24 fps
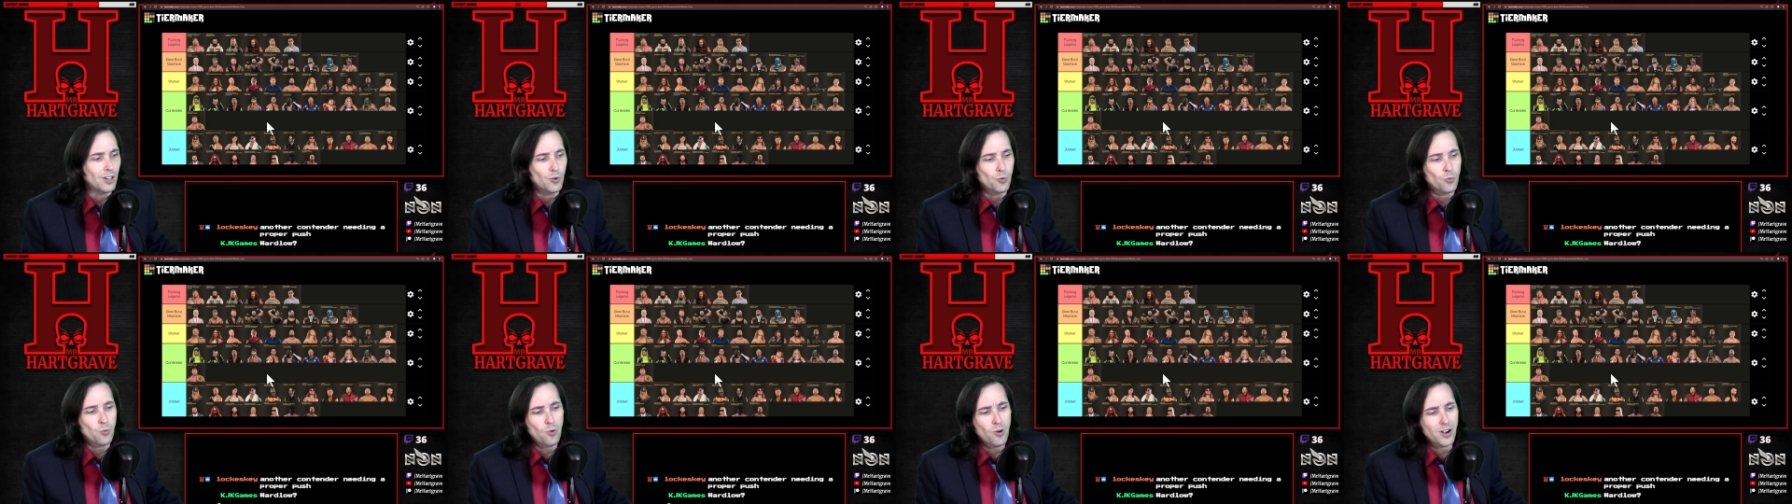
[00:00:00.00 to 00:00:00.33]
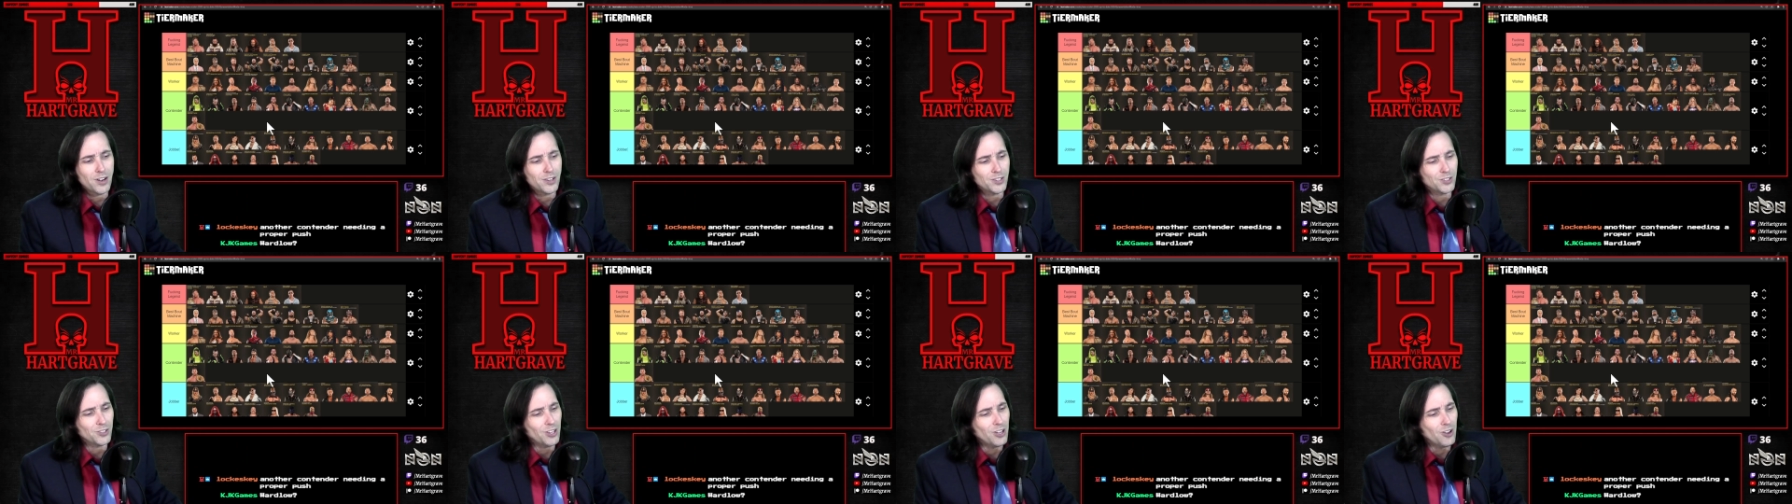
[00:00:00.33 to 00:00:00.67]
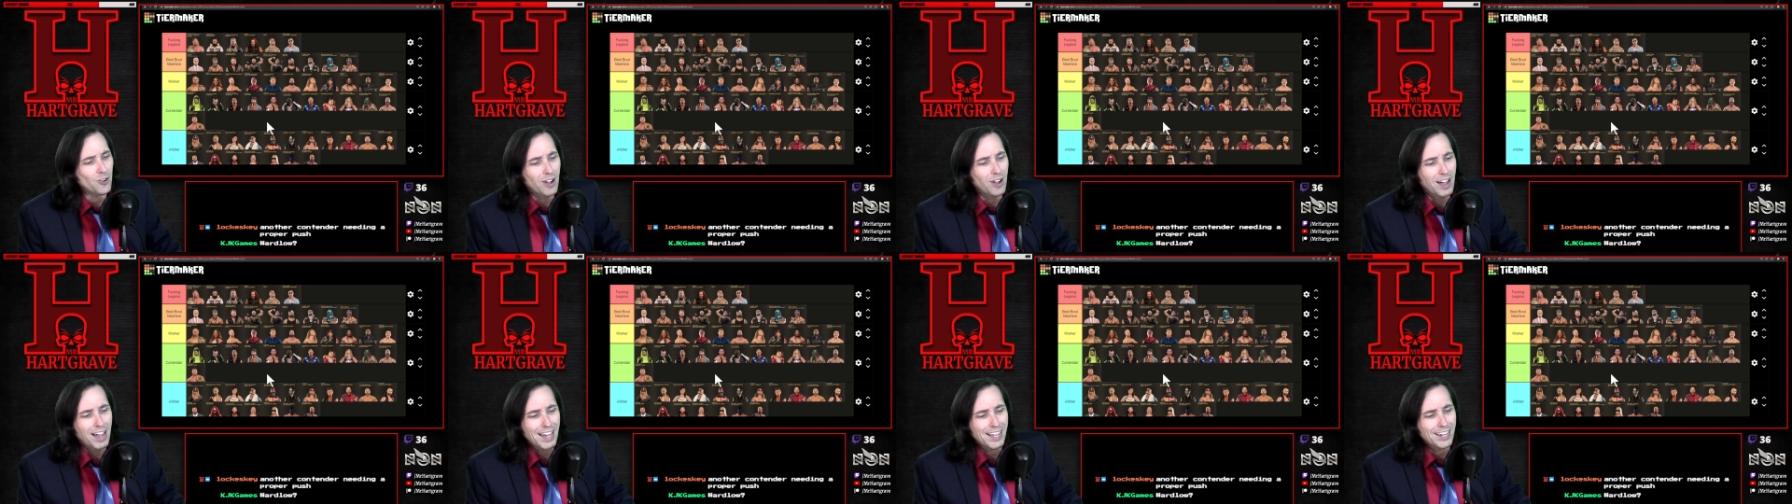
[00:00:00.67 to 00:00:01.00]

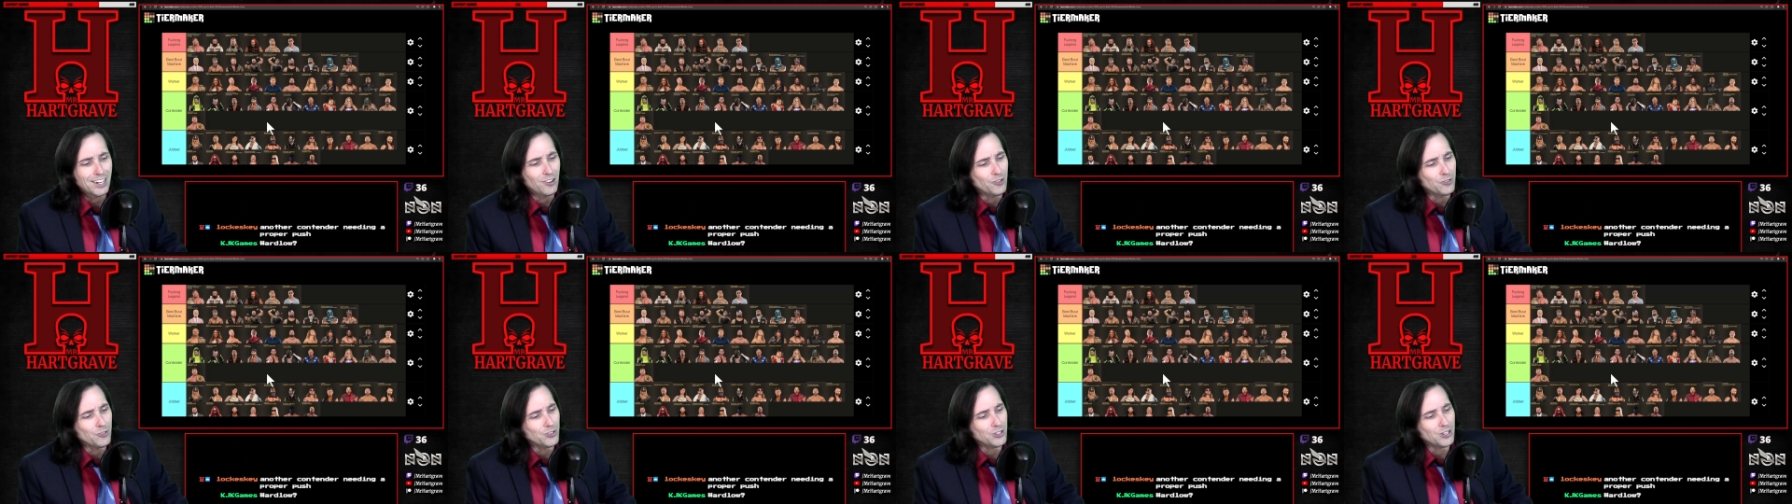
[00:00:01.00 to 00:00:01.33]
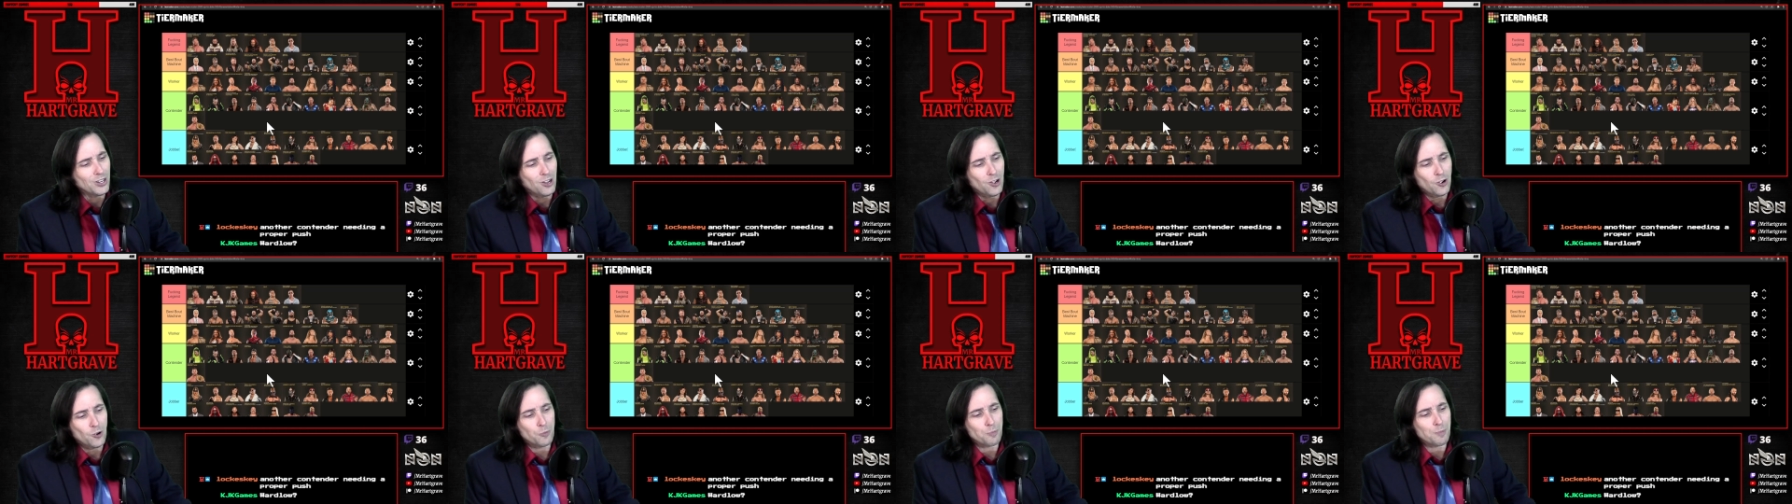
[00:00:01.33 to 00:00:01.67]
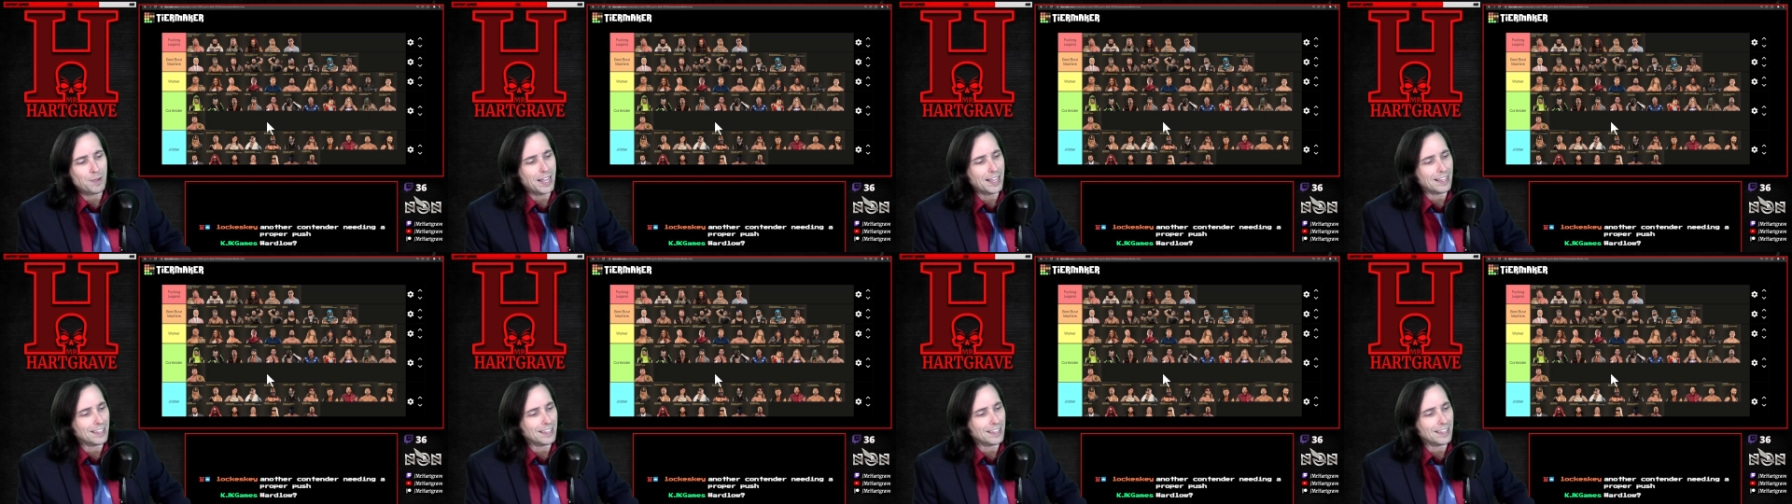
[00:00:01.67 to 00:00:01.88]
Wardlow, I don't know, man.